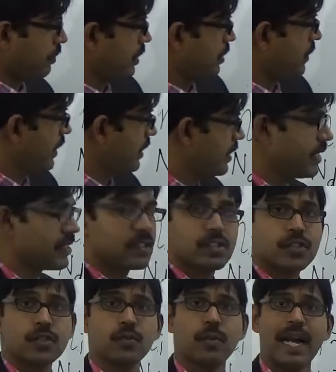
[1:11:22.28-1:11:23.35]
between these
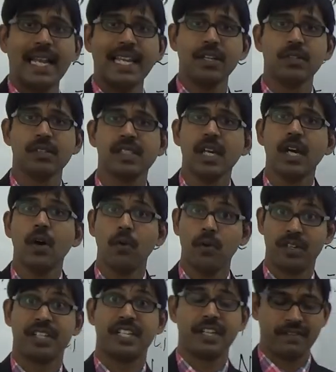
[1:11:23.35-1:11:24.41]
two values
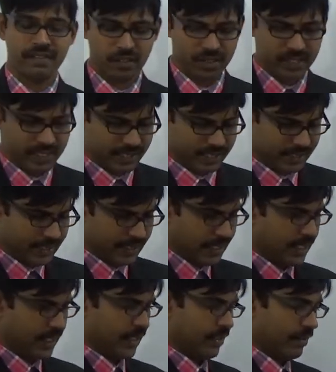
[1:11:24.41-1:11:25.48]
would give you the
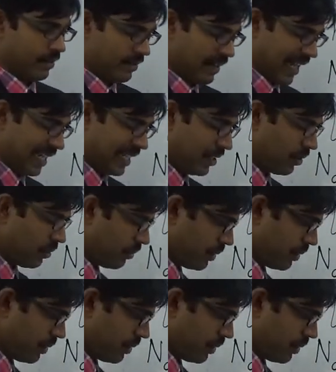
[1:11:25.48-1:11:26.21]
value